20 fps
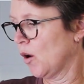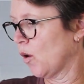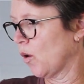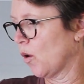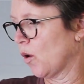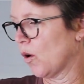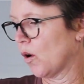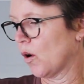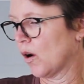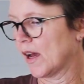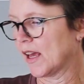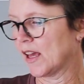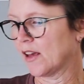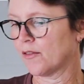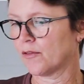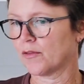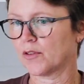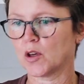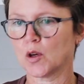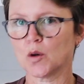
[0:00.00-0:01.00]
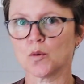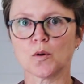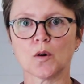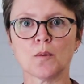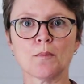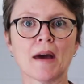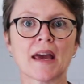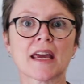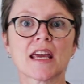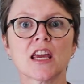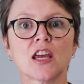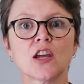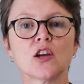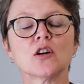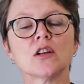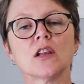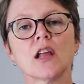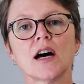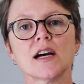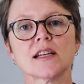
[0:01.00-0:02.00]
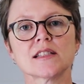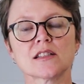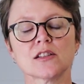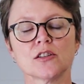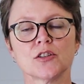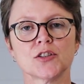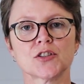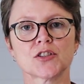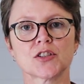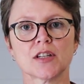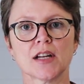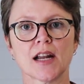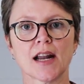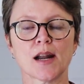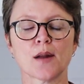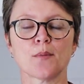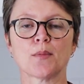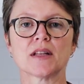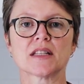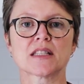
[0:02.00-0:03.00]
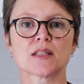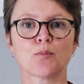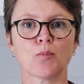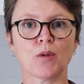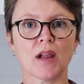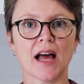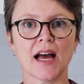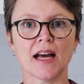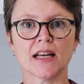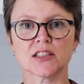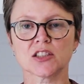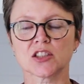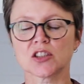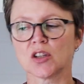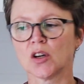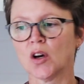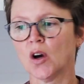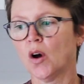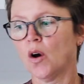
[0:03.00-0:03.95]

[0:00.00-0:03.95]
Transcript: or if you were making your lye solution and a bit splashed,